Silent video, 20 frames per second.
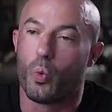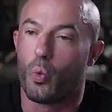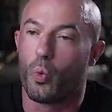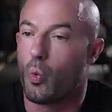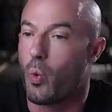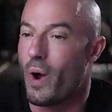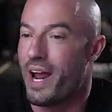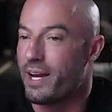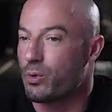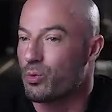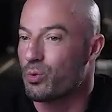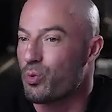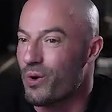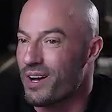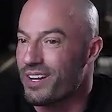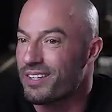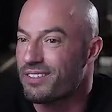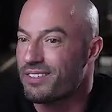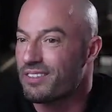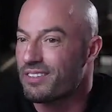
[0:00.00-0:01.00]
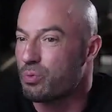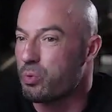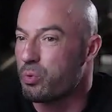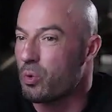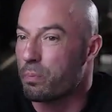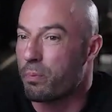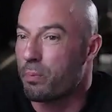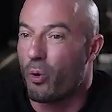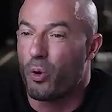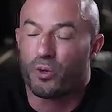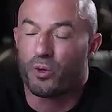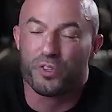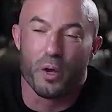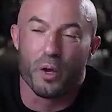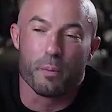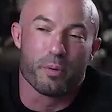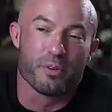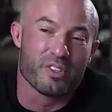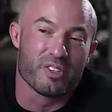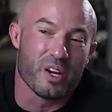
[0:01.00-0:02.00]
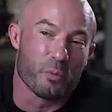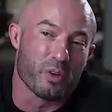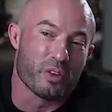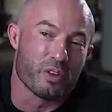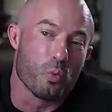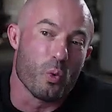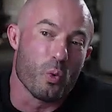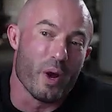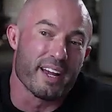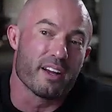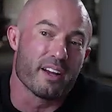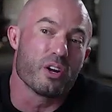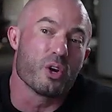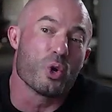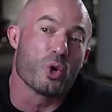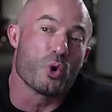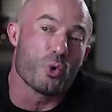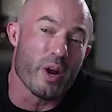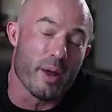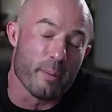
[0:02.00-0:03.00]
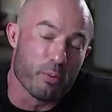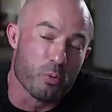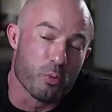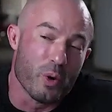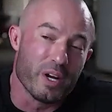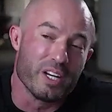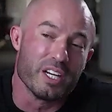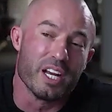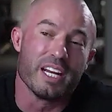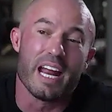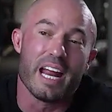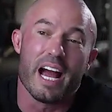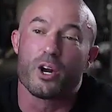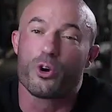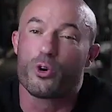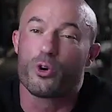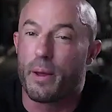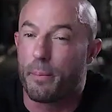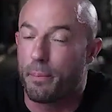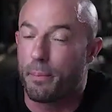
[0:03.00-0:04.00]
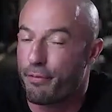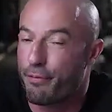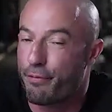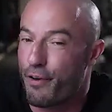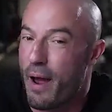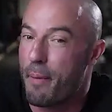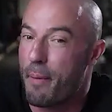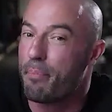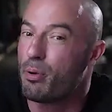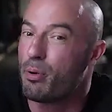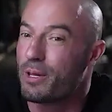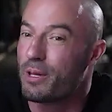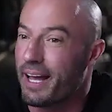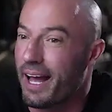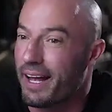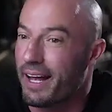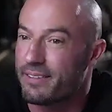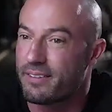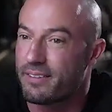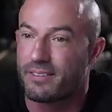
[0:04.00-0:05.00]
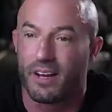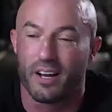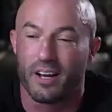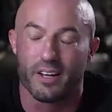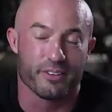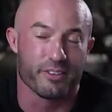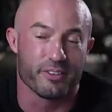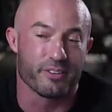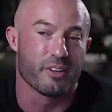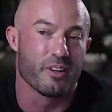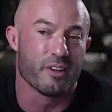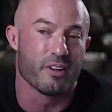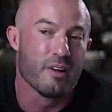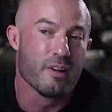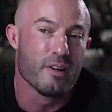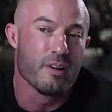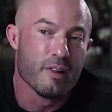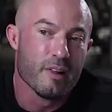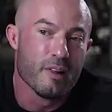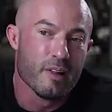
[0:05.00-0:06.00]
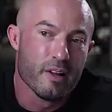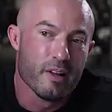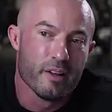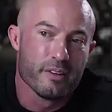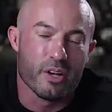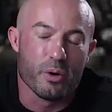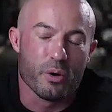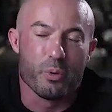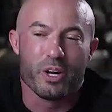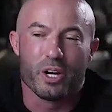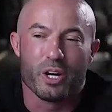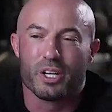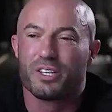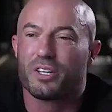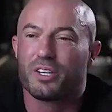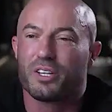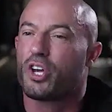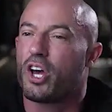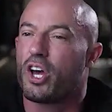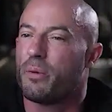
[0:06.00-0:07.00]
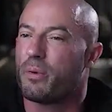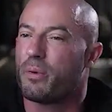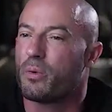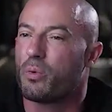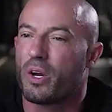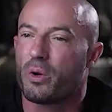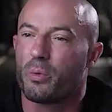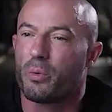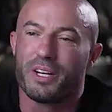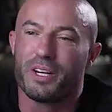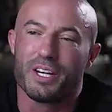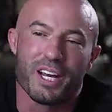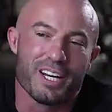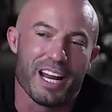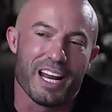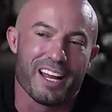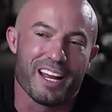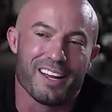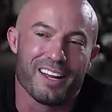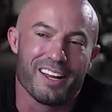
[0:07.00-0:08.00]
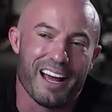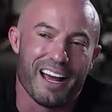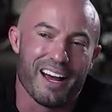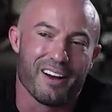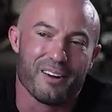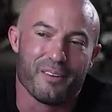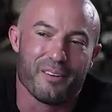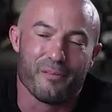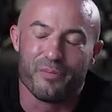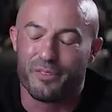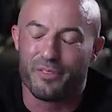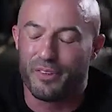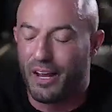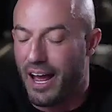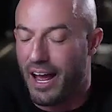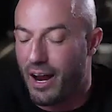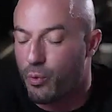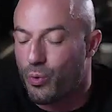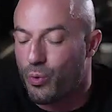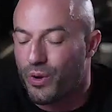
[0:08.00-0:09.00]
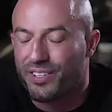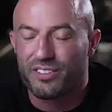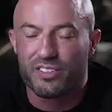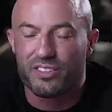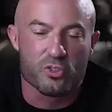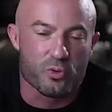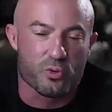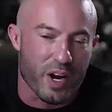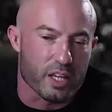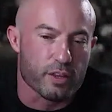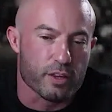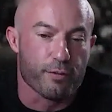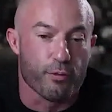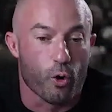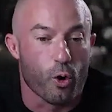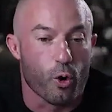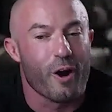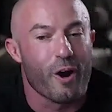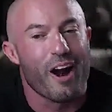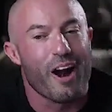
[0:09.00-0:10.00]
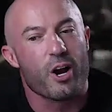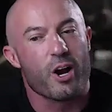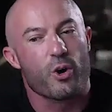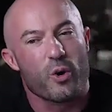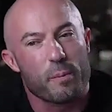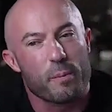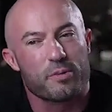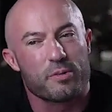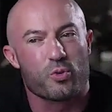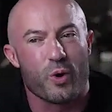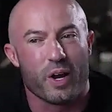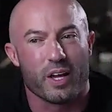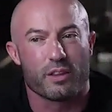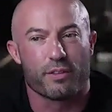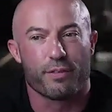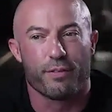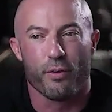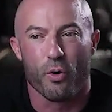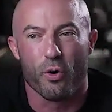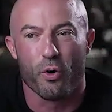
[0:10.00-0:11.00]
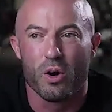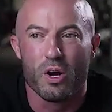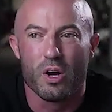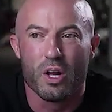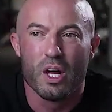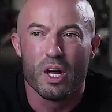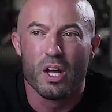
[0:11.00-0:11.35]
weak wrists will also present with weak grip. We need our grip for our pulling exercises. So we've got to determine, what do we need our wrist strength for, or our grip strength for?